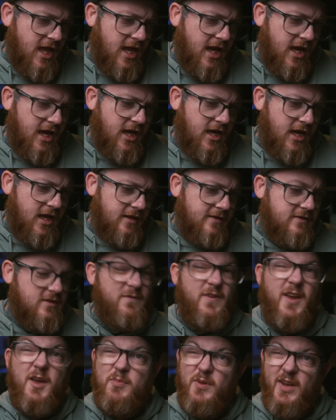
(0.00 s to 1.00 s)

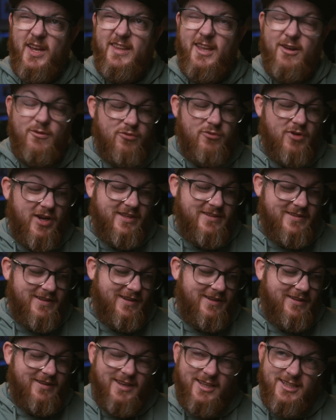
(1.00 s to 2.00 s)
Fair play, their
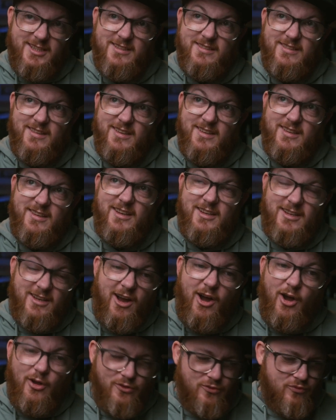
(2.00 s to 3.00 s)
writing is
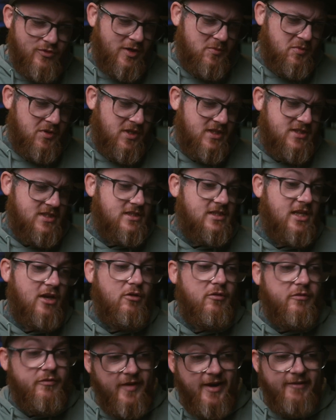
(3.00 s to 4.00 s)
hard to read, but it says
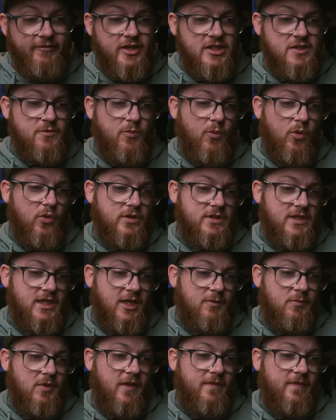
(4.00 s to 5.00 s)
they're a very small
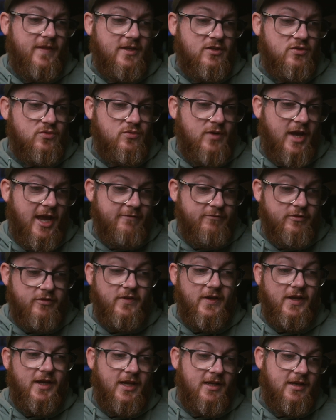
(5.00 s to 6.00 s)
team and they do
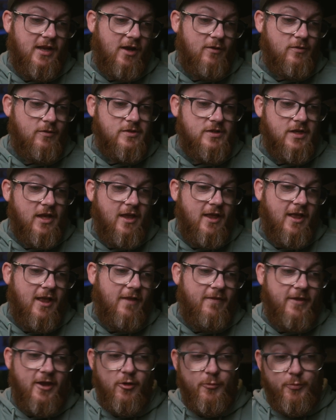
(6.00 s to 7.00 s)
everything in-house.
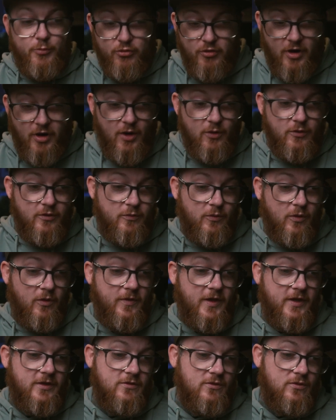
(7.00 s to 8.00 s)
They are proud of what
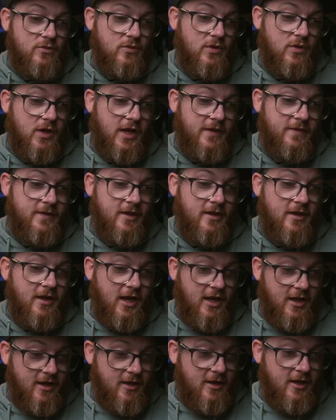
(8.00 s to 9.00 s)
they do, and
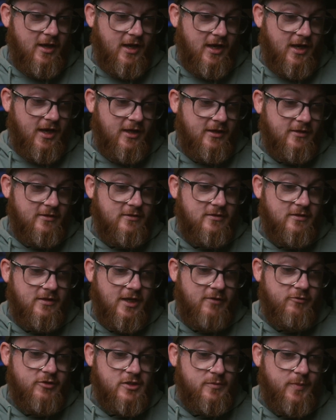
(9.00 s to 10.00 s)

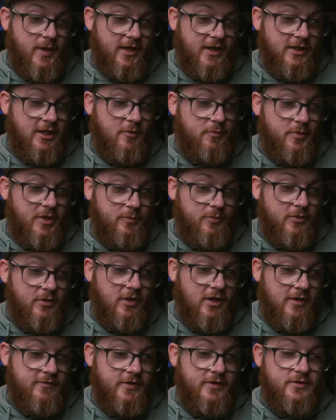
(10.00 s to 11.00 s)
they respect that people
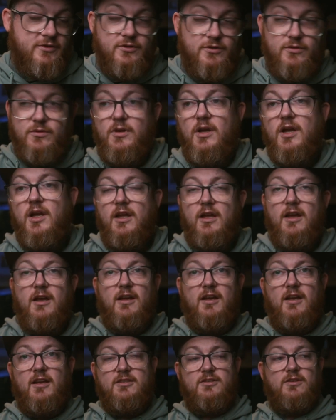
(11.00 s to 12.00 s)
love it too.
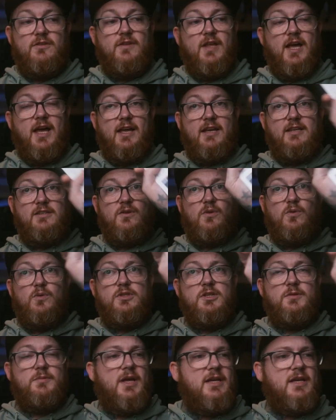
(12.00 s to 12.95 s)
So that is awesome.